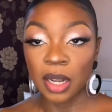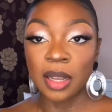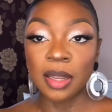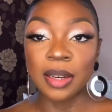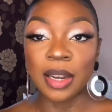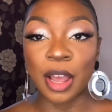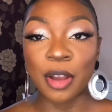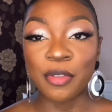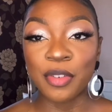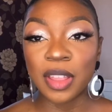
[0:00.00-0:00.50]

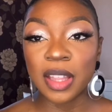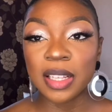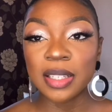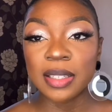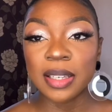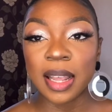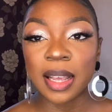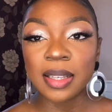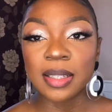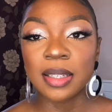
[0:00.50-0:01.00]
Now for this
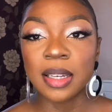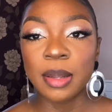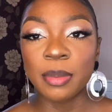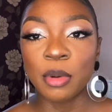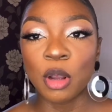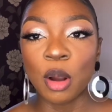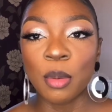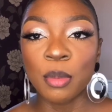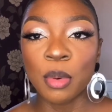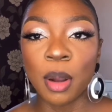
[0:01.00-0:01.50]
next lip
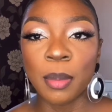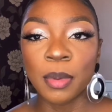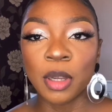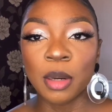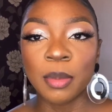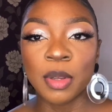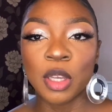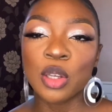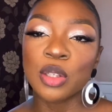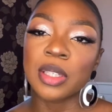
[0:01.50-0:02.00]
combo, I'm going to
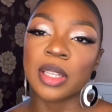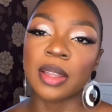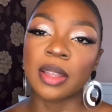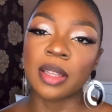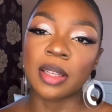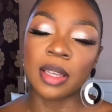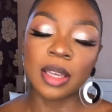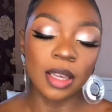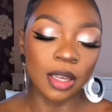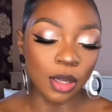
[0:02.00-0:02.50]
be using the
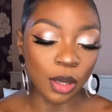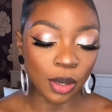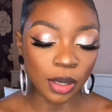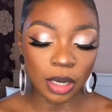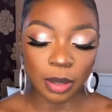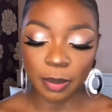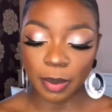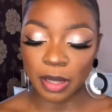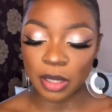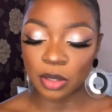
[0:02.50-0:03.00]
Kiko
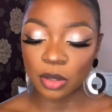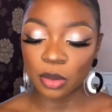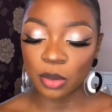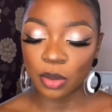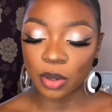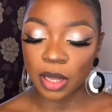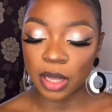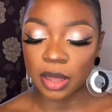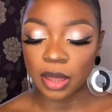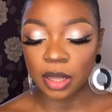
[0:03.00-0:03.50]
lip pencil
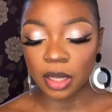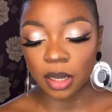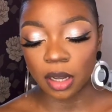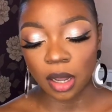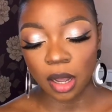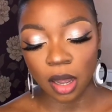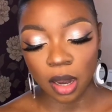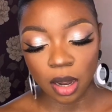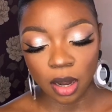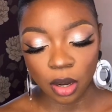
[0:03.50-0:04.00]
in the
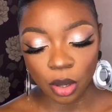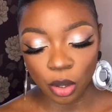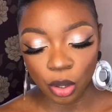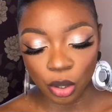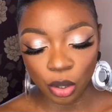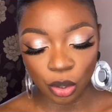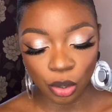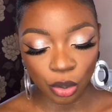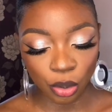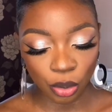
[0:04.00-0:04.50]

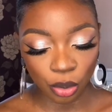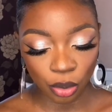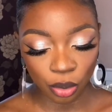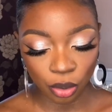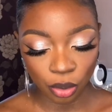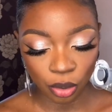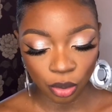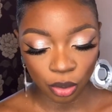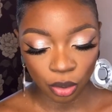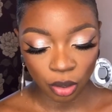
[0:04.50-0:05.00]
color
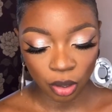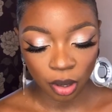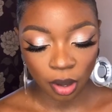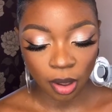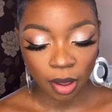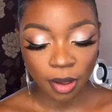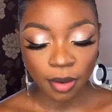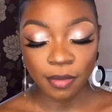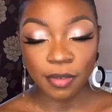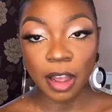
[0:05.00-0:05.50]

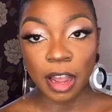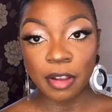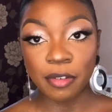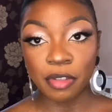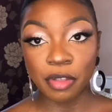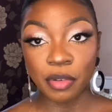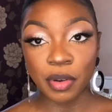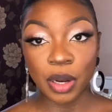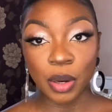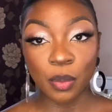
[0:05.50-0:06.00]

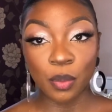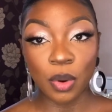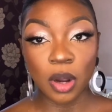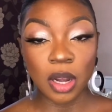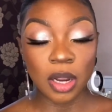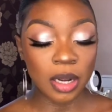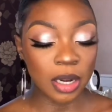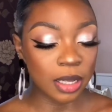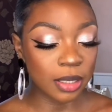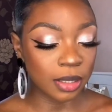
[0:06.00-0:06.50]

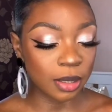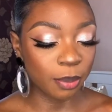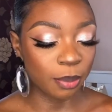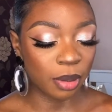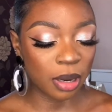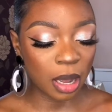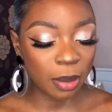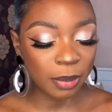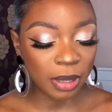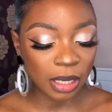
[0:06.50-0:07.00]
531. It's a
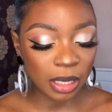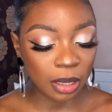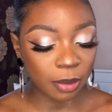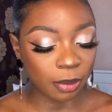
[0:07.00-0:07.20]
plummy lip